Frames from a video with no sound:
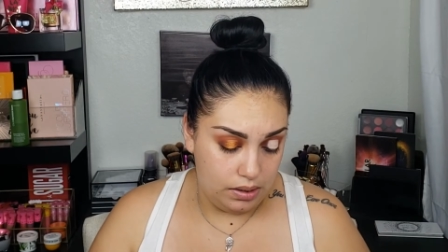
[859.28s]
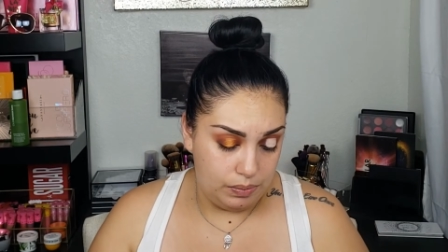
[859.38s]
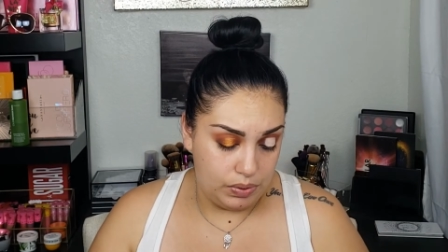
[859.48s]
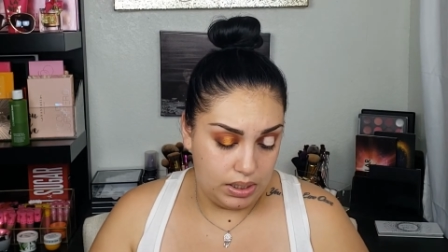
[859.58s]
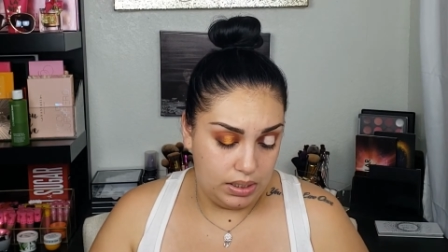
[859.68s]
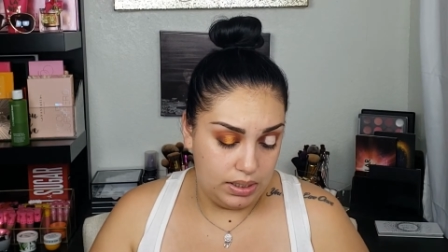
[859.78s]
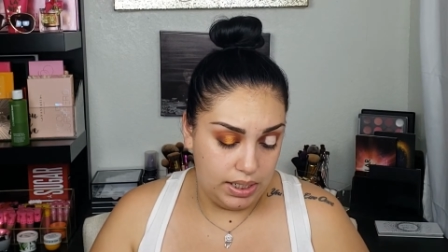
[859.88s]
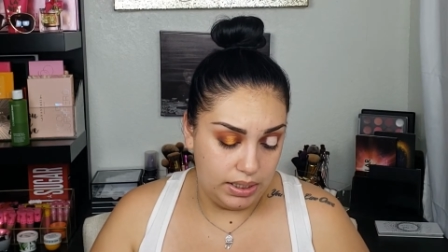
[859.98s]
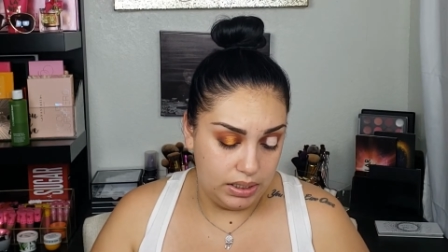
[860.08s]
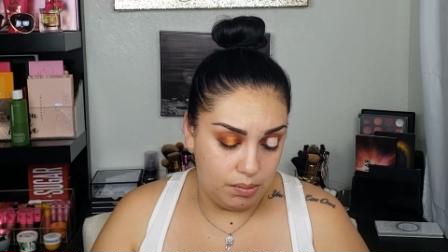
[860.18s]
just gonna
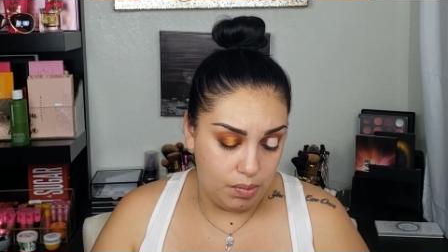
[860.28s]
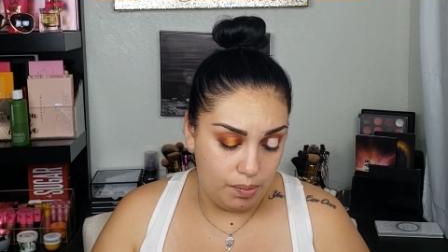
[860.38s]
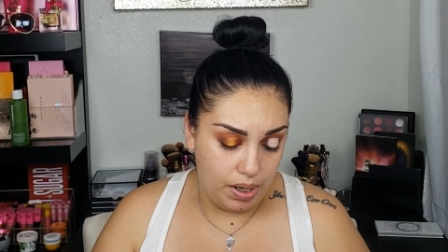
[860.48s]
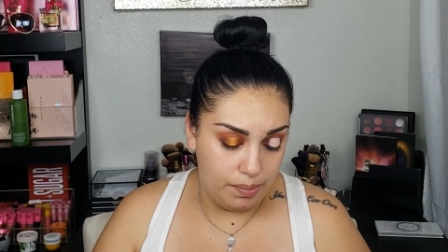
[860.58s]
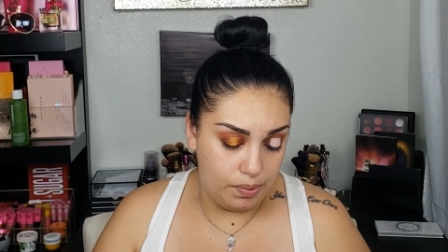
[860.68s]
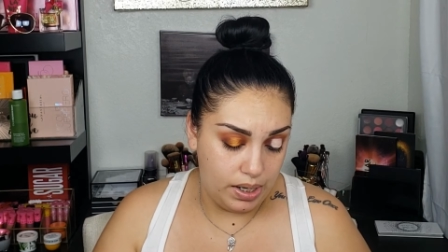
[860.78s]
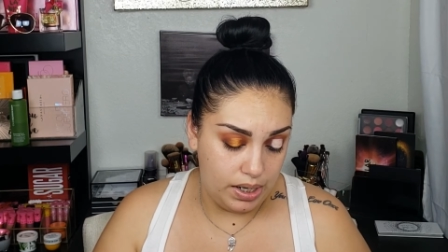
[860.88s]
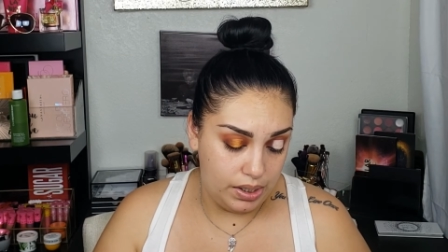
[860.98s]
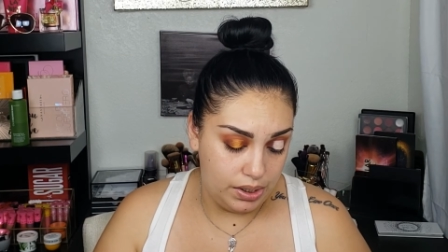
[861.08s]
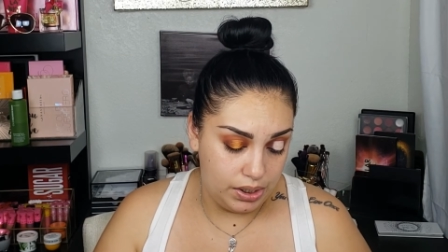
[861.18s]
take some on my
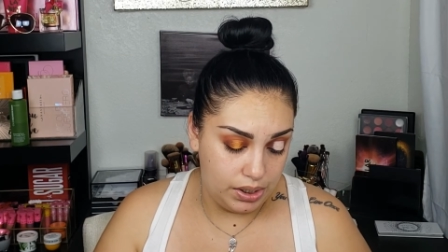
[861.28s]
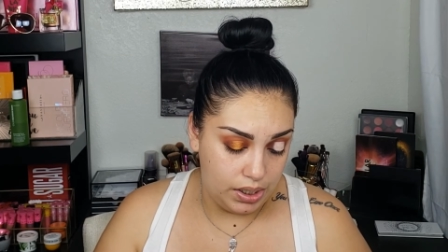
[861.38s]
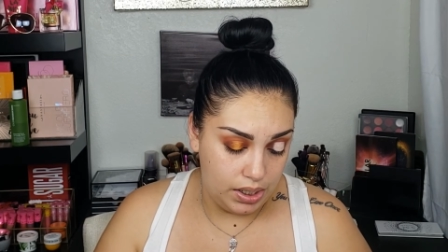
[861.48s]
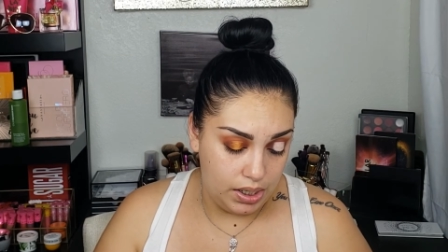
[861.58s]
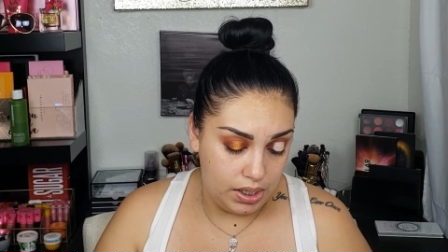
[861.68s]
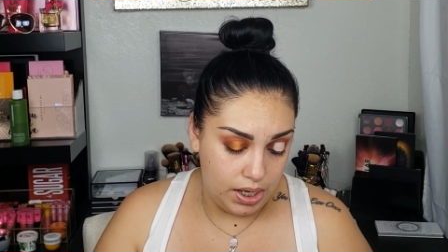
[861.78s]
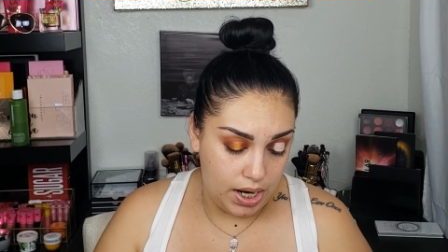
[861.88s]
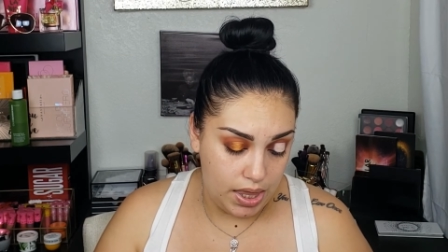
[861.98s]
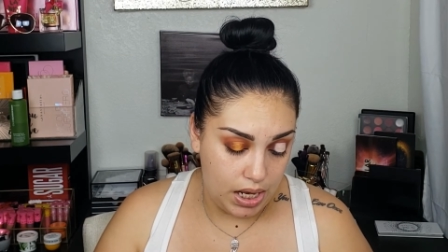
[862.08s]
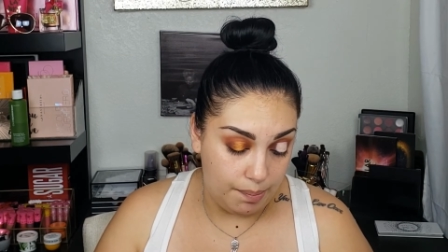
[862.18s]
brush,
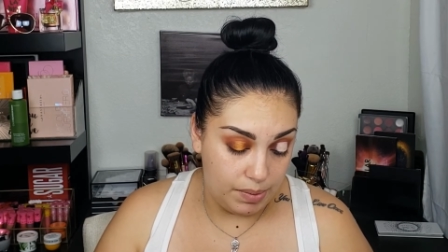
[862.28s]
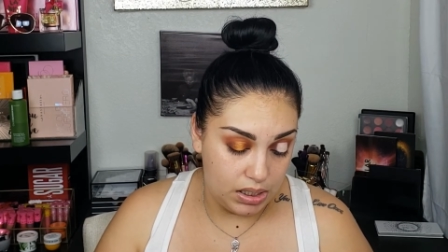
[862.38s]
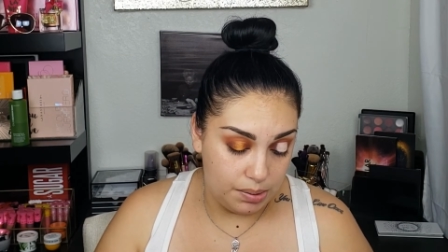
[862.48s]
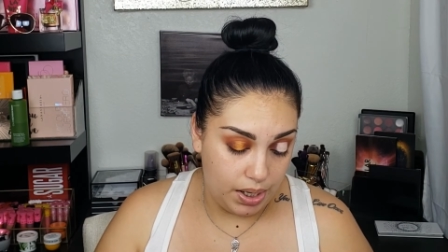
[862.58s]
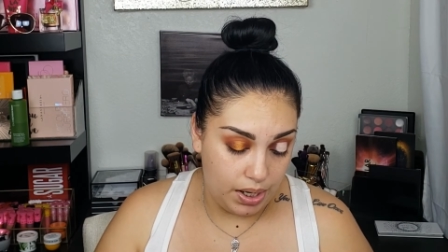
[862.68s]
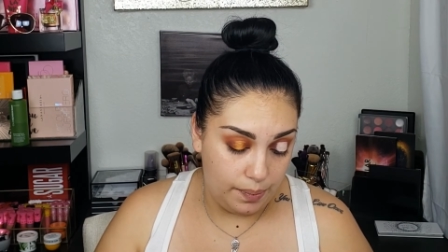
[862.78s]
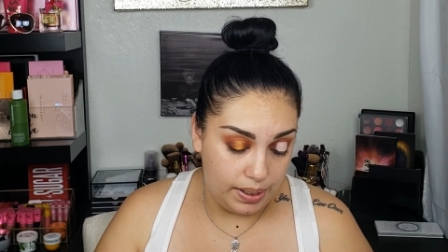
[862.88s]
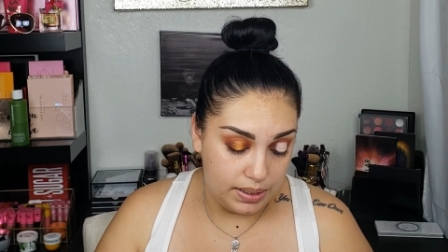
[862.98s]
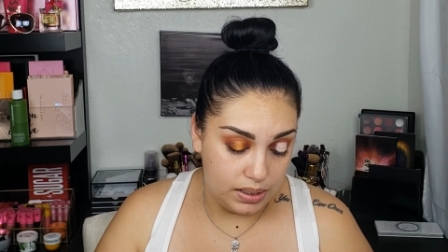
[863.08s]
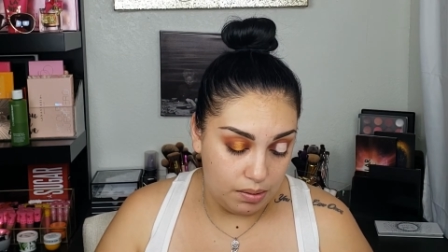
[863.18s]
and then I'm gonna spray with
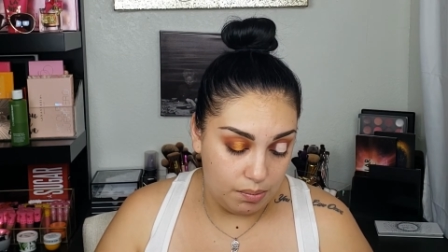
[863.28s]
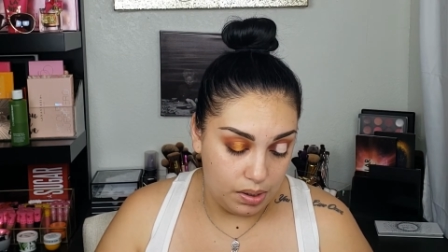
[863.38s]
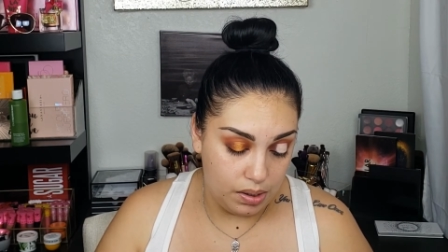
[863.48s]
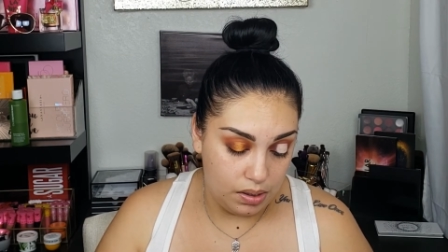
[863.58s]
some